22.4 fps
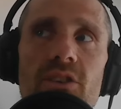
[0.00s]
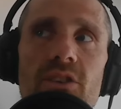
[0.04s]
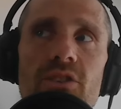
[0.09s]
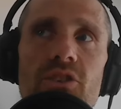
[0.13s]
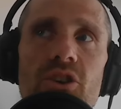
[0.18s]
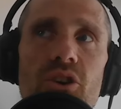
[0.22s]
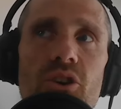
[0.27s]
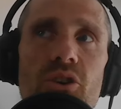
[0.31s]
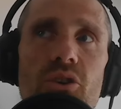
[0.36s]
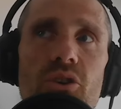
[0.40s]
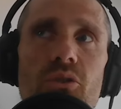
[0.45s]

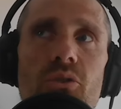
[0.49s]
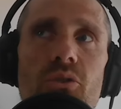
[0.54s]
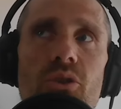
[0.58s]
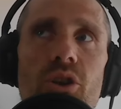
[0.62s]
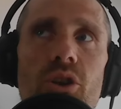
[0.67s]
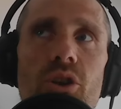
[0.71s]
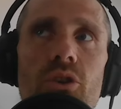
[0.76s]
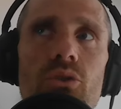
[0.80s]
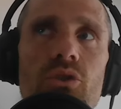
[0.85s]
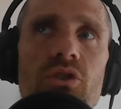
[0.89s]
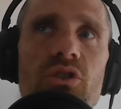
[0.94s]
So
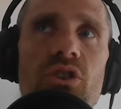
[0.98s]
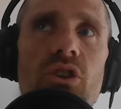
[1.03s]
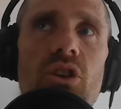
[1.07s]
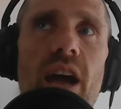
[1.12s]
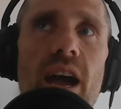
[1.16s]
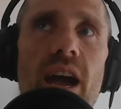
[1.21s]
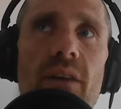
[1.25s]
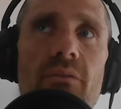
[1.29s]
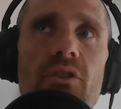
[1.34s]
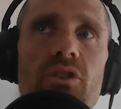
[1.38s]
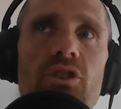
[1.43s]
you still
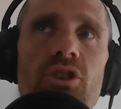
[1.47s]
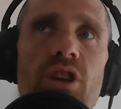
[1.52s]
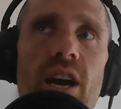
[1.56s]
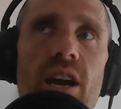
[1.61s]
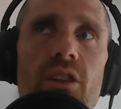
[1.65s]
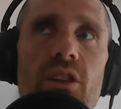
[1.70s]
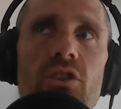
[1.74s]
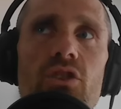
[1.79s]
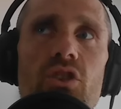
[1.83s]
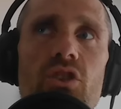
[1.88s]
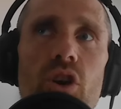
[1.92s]
have the
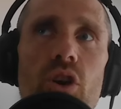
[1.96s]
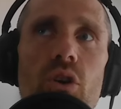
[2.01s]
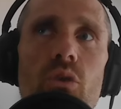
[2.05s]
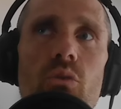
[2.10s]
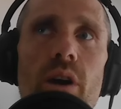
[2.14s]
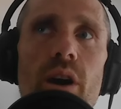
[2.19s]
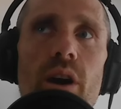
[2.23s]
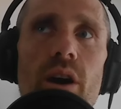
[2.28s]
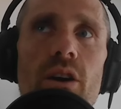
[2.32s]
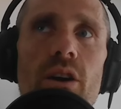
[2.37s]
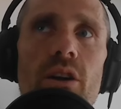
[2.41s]
challenge though,
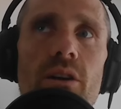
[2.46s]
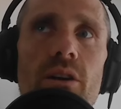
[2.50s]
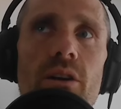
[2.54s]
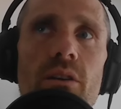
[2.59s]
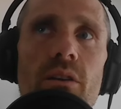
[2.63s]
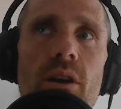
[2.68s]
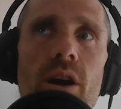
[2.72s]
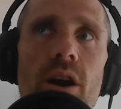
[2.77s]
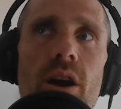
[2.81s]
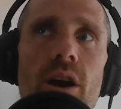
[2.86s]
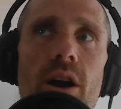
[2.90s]
where
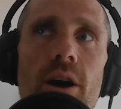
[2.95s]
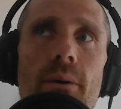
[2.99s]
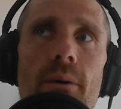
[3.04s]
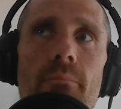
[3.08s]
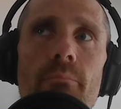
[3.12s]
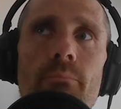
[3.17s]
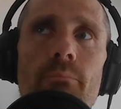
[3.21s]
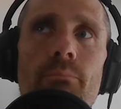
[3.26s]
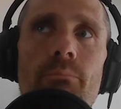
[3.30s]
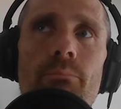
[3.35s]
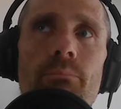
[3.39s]

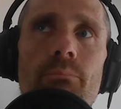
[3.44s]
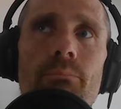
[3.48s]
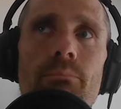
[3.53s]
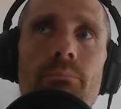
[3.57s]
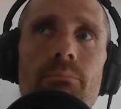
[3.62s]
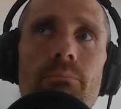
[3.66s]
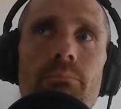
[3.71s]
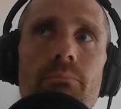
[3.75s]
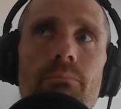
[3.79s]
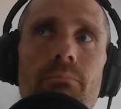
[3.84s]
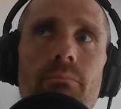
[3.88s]
um,
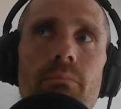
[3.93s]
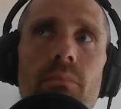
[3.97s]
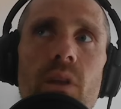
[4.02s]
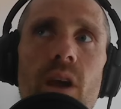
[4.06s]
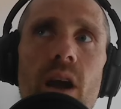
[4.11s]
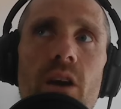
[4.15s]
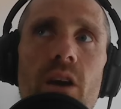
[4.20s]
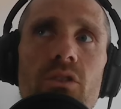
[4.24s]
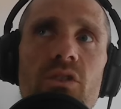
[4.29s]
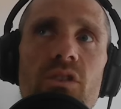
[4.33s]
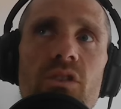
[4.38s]

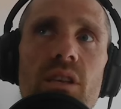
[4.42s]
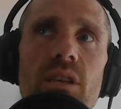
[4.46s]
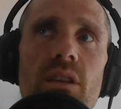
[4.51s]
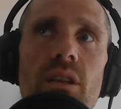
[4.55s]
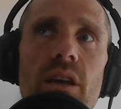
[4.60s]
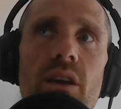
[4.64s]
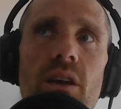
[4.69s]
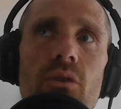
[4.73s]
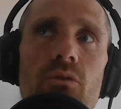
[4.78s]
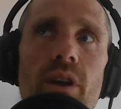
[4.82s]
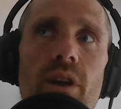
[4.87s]
I'll see
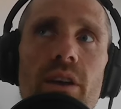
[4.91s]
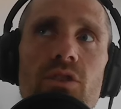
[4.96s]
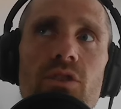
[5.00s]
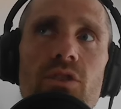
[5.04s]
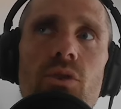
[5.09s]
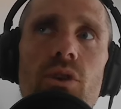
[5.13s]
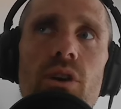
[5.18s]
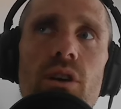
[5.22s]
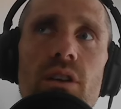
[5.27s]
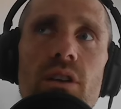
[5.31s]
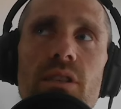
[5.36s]
like a race
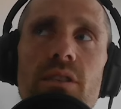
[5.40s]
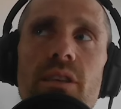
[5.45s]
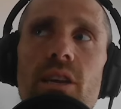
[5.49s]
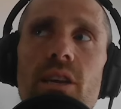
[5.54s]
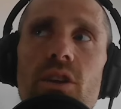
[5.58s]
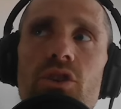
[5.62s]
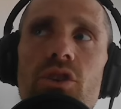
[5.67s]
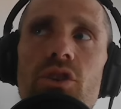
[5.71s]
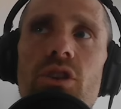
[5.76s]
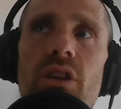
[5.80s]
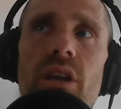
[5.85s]

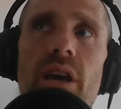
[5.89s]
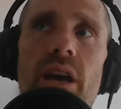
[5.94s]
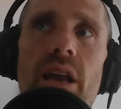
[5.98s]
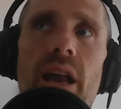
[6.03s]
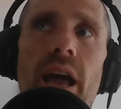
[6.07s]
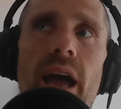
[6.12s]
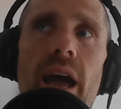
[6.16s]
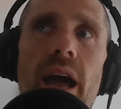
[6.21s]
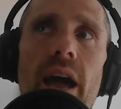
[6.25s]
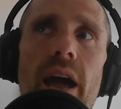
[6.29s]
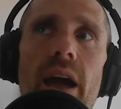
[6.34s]
organization that
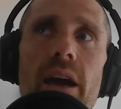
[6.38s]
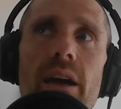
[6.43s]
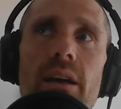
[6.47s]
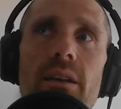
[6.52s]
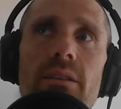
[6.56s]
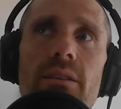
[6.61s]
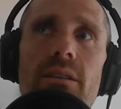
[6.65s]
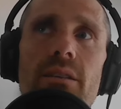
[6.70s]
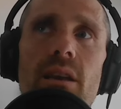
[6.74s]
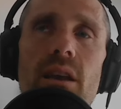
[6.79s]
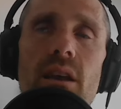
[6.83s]

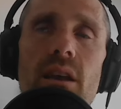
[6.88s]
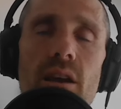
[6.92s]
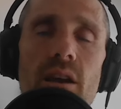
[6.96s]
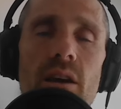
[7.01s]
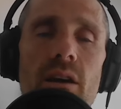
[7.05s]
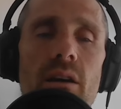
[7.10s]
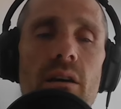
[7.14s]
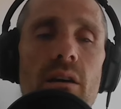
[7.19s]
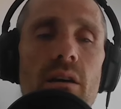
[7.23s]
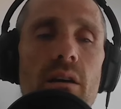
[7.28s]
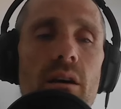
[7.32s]
has
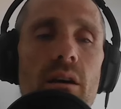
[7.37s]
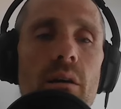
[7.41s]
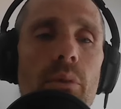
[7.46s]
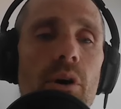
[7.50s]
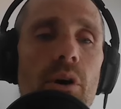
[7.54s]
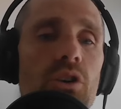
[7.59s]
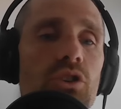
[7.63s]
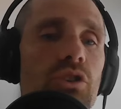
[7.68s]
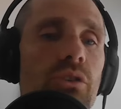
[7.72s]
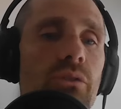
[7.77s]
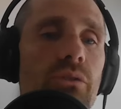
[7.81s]
a
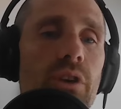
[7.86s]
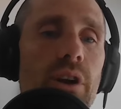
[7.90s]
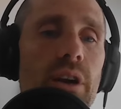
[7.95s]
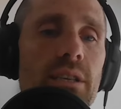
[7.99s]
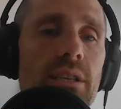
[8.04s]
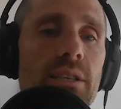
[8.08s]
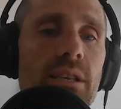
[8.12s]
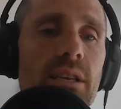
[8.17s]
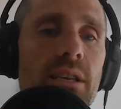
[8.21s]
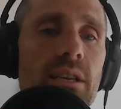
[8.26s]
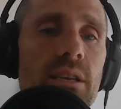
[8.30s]
bunch of
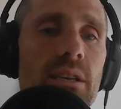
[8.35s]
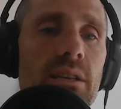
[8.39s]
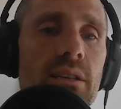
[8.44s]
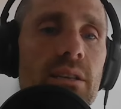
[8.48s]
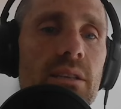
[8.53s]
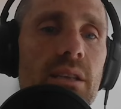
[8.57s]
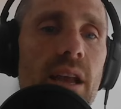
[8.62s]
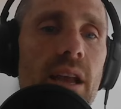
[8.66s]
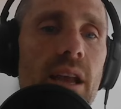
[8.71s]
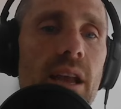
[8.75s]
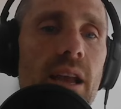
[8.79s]

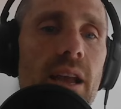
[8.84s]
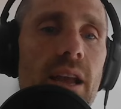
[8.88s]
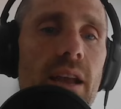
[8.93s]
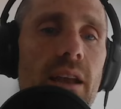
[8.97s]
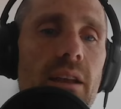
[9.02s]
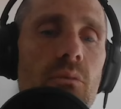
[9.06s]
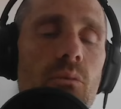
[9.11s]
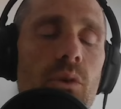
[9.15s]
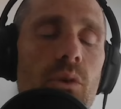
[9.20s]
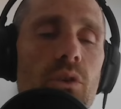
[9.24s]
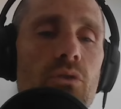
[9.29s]
races,
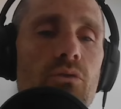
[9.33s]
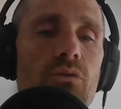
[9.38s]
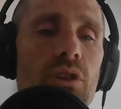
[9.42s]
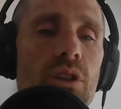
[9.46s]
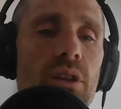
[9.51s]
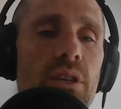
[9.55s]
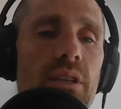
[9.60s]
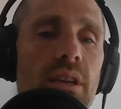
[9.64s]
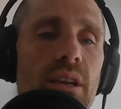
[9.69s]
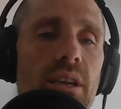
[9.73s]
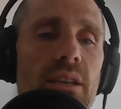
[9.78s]
and when you
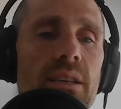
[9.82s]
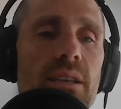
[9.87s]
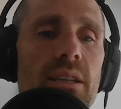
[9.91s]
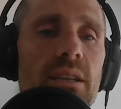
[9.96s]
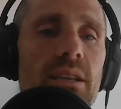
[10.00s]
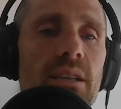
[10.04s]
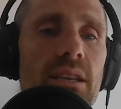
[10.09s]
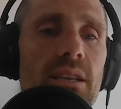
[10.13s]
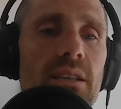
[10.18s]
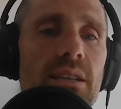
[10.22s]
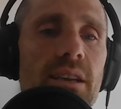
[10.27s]
really dig into
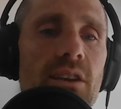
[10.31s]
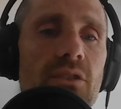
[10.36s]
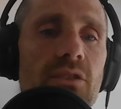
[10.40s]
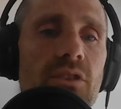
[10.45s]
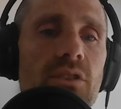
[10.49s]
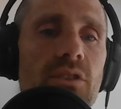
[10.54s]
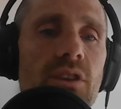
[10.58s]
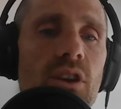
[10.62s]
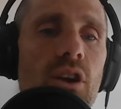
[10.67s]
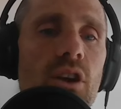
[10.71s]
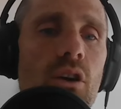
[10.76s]
the details,
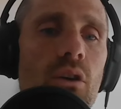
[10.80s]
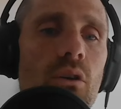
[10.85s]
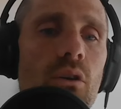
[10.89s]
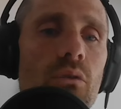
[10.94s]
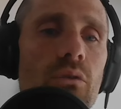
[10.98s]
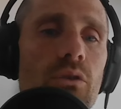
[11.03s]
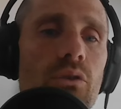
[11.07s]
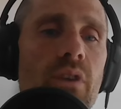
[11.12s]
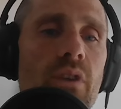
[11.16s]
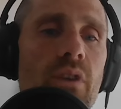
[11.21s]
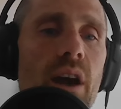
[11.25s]
it's like
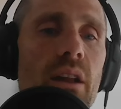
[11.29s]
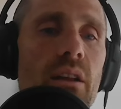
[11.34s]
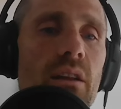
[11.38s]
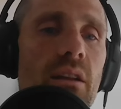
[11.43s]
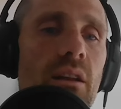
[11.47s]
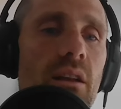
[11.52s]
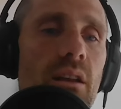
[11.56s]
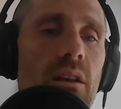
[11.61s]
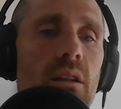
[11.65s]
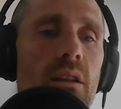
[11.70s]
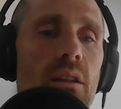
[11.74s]
oh you've
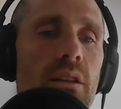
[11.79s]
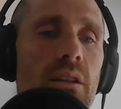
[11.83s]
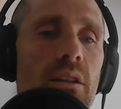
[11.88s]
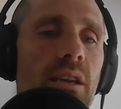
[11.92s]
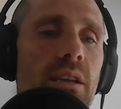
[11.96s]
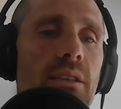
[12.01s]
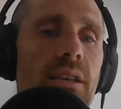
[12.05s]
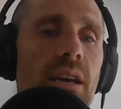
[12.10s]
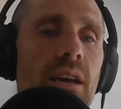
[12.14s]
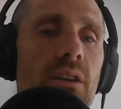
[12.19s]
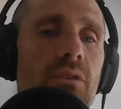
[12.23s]
got let's
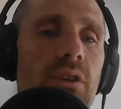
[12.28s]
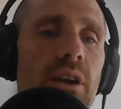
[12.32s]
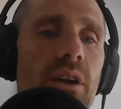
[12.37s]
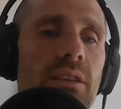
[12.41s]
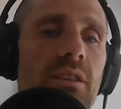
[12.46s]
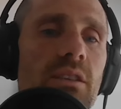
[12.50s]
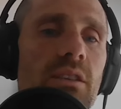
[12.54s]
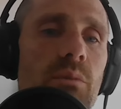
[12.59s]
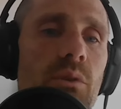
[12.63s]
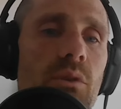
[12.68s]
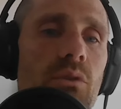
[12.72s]
say 10
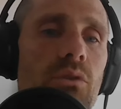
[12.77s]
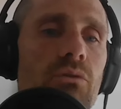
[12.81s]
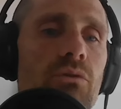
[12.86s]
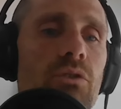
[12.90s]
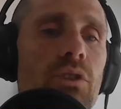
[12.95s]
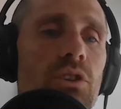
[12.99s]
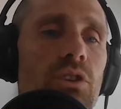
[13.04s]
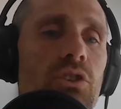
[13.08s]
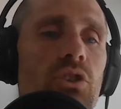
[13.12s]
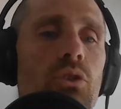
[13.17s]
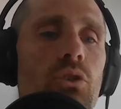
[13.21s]
races, but only
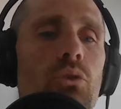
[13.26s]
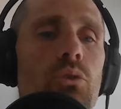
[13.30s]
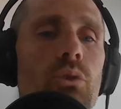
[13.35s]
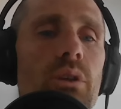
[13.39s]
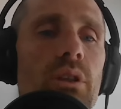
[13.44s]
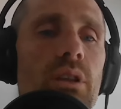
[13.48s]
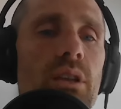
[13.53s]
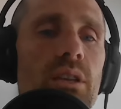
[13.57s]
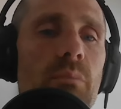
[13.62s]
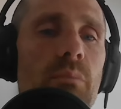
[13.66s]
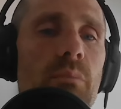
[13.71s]
really two
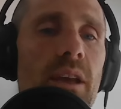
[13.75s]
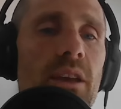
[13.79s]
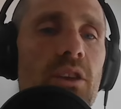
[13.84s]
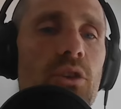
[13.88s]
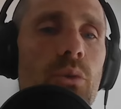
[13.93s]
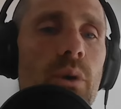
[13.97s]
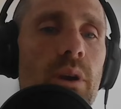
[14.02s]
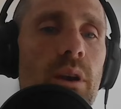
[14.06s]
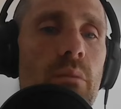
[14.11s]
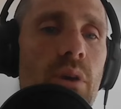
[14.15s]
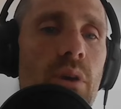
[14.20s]
of these make
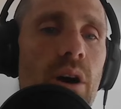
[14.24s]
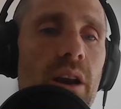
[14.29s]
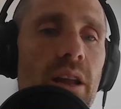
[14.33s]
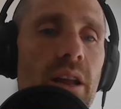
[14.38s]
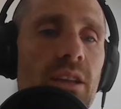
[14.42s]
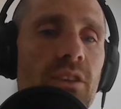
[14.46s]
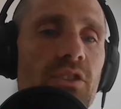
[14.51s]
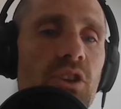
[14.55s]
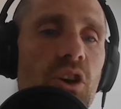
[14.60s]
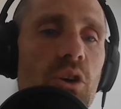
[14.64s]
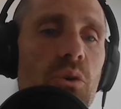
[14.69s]
you any
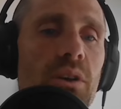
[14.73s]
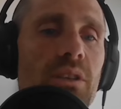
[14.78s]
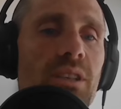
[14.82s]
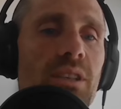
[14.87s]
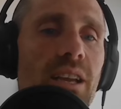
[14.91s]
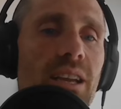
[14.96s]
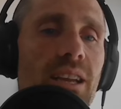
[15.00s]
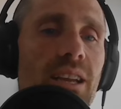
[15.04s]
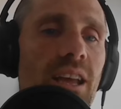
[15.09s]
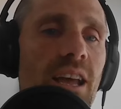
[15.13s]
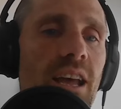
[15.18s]
money. So it's
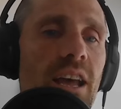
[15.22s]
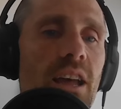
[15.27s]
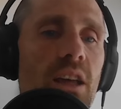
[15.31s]
like